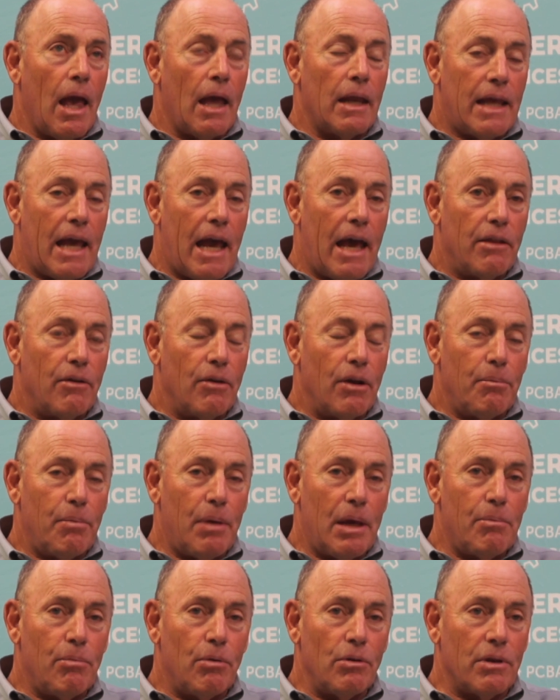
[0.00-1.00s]
gathering
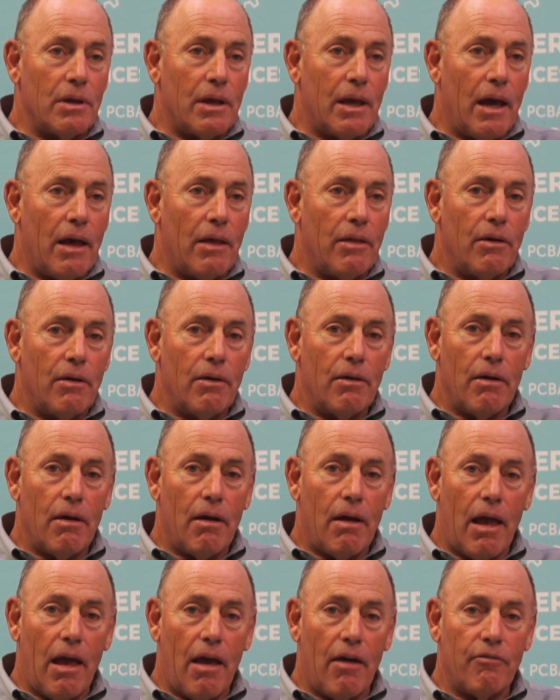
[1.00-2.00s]
people together
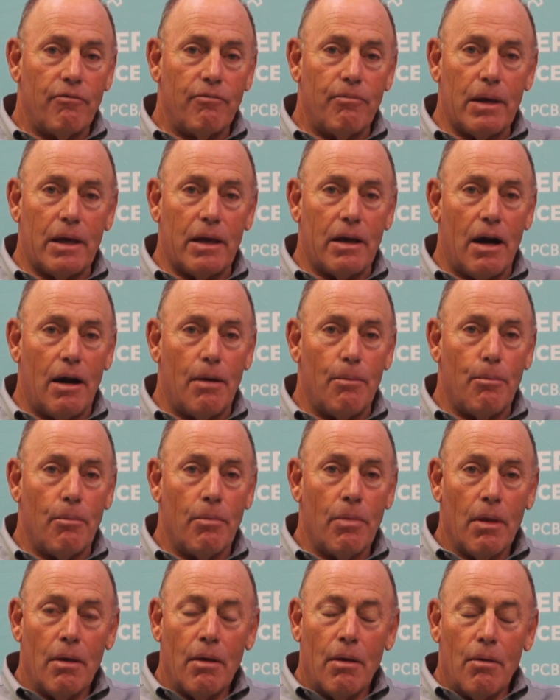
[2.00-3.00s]
have become
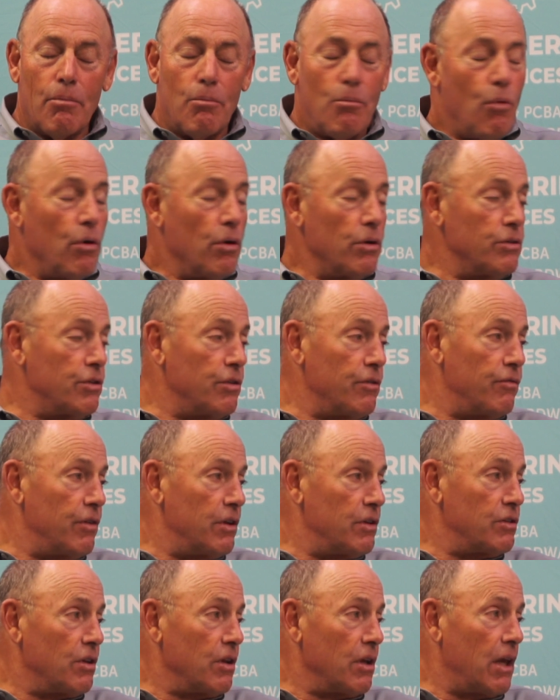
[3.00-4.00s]
more
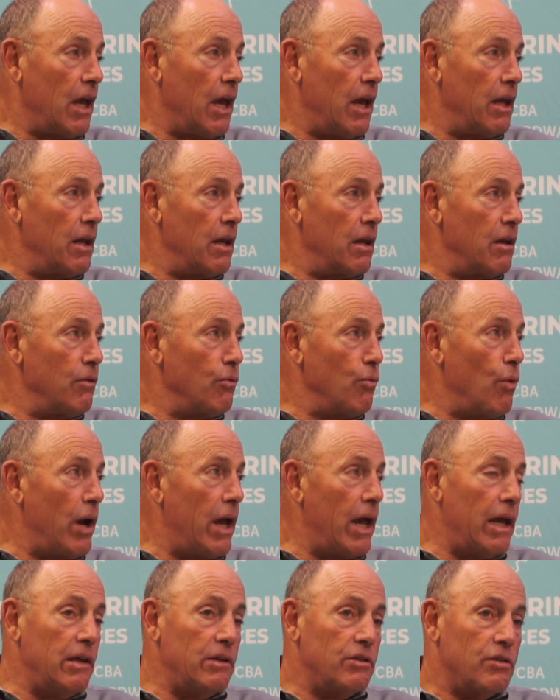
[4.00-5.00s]
sophisticated in
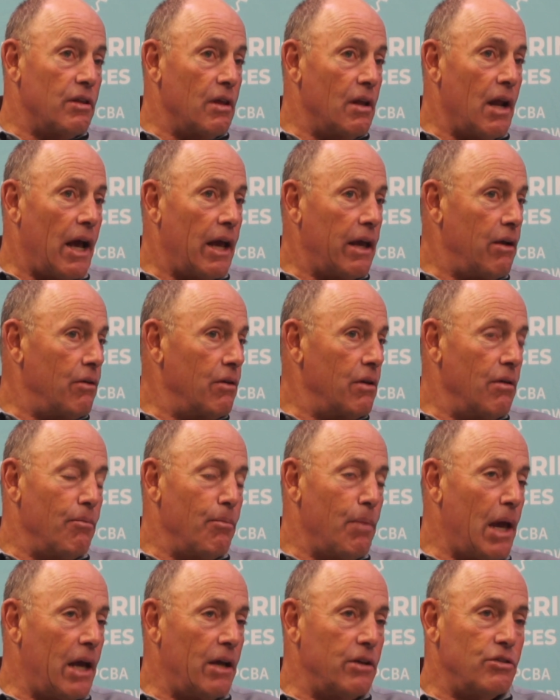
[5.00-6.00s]
ways that I couldn't
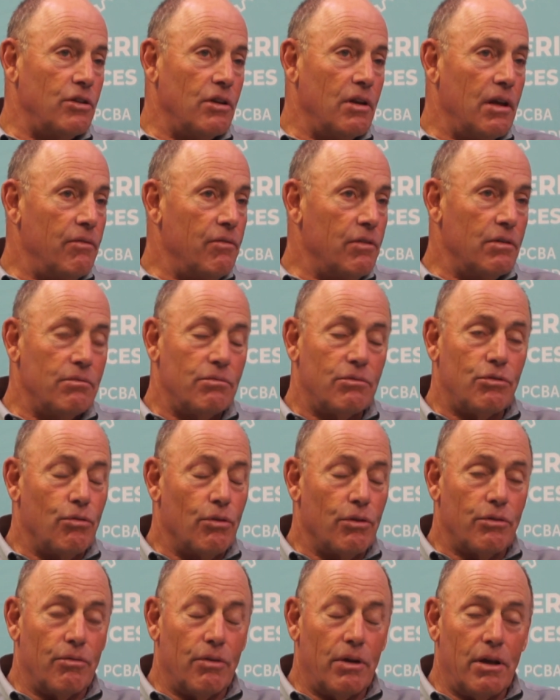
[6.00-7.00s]
imagine even 2
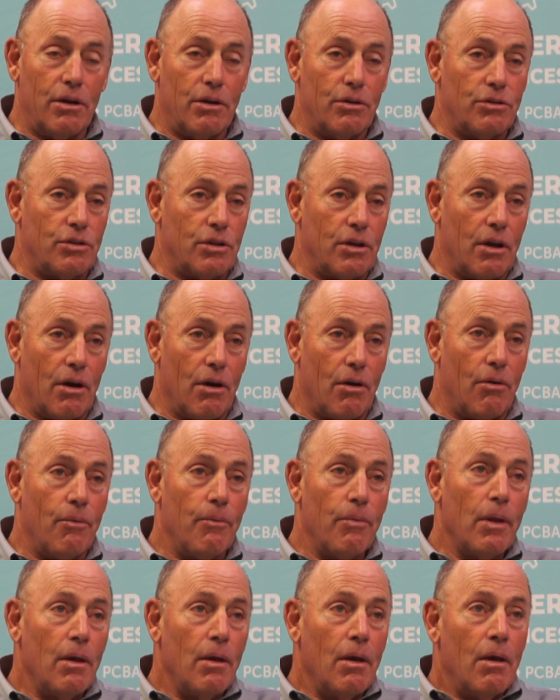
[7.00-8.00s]
or 3 years ago.
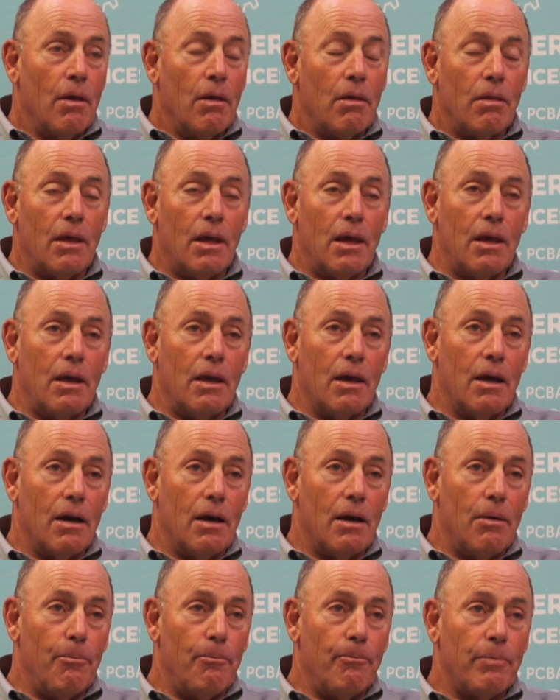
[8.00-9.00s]

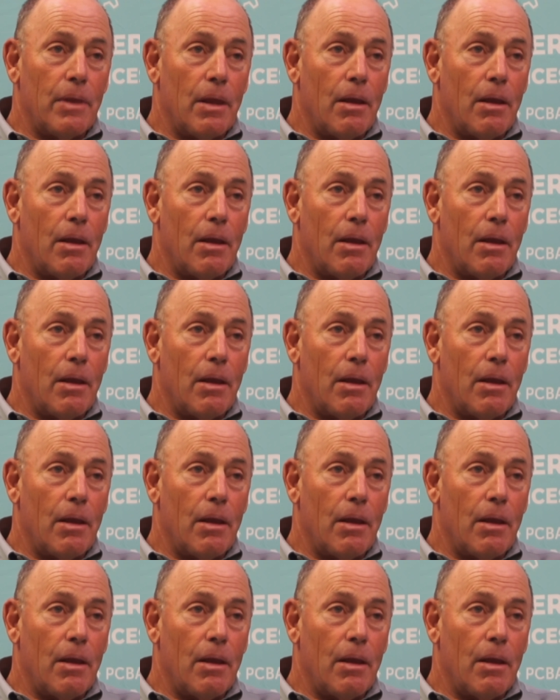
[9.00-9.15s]
The